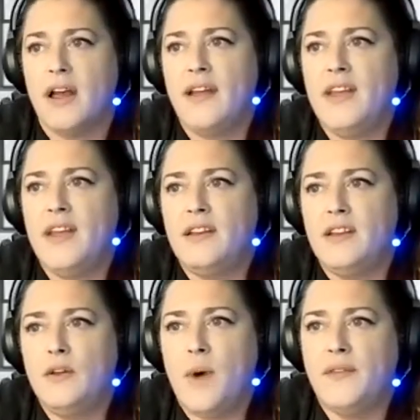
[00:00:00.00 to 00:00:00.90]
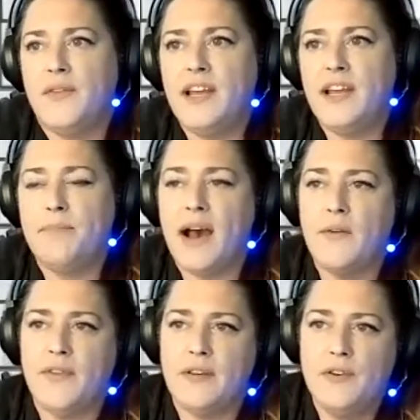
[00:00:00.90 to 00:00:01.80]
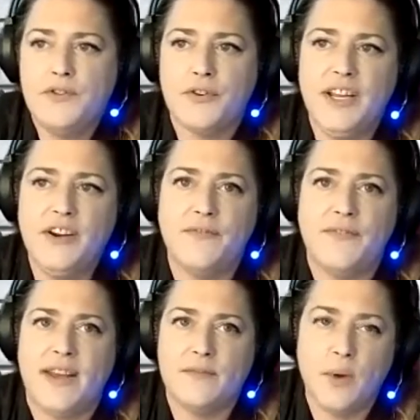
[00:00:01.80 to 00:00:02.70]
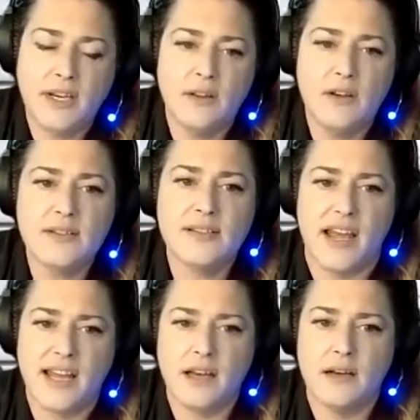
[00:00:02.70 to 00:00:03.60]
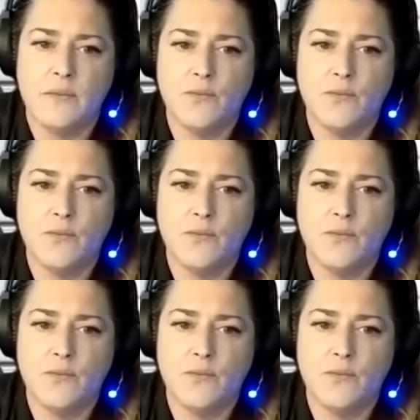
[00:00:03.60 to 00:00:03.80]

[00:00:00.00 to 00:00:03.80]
And then you want to think about the user interface, what it looks like,